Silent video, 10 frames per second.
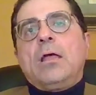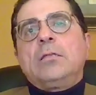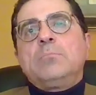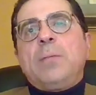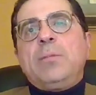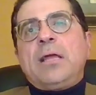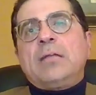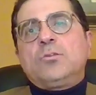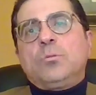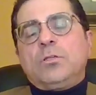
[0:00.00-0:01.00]
Maybe
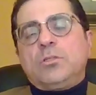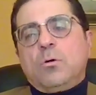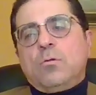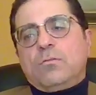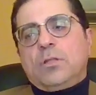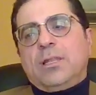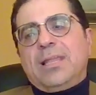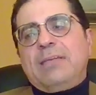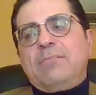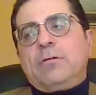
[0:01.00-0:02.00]
not so much over the
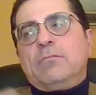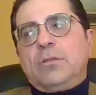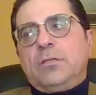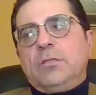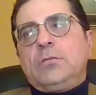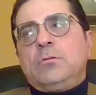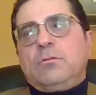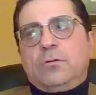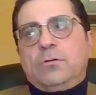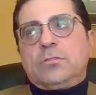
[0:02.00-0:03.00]
life of the
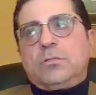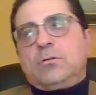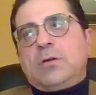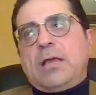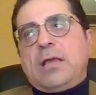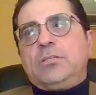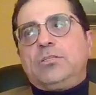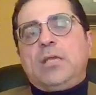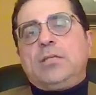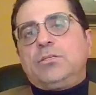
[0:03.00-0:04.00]
universe that gravity
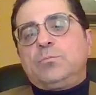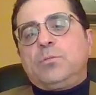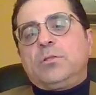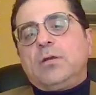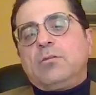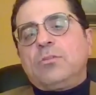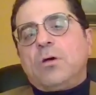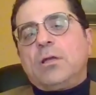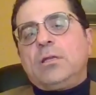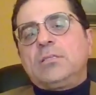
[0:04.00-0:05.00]
changes, but their
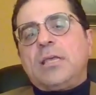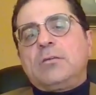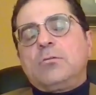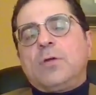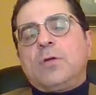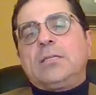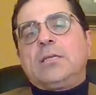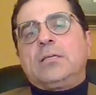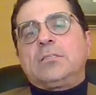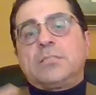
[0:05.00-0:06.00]
thought is at great
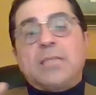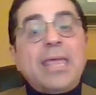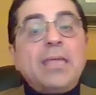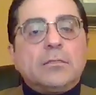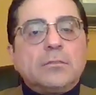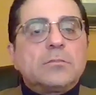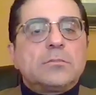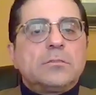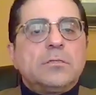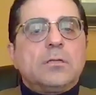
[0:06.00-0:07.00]

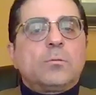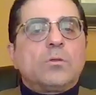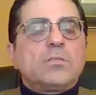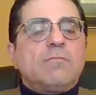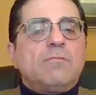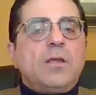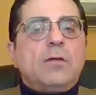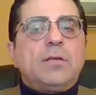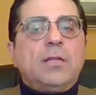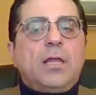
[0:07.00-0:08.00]
scales. In other words, on
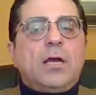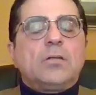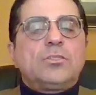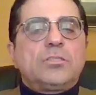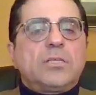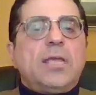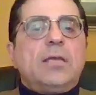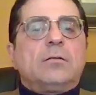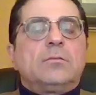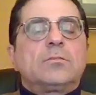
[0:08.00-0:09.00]
very large
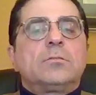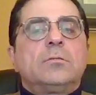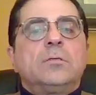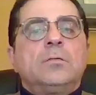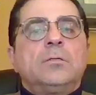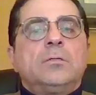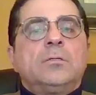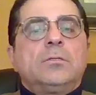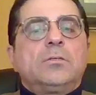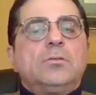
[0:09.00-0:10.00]
scales,
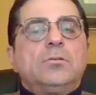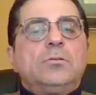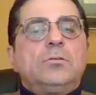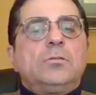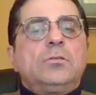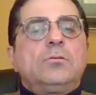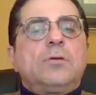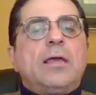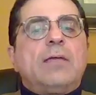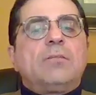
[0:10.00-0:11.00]
could
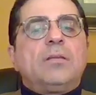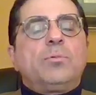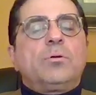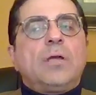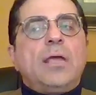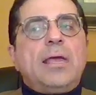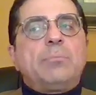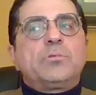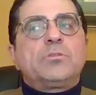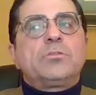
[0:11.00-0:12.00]
gravity
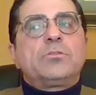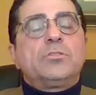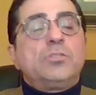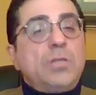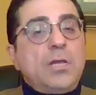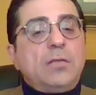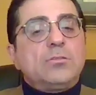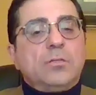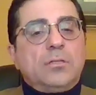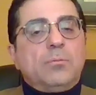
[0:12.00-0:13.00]
perhaps
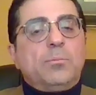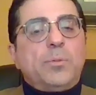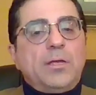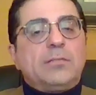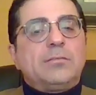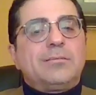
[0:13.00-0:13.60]
change a little bit?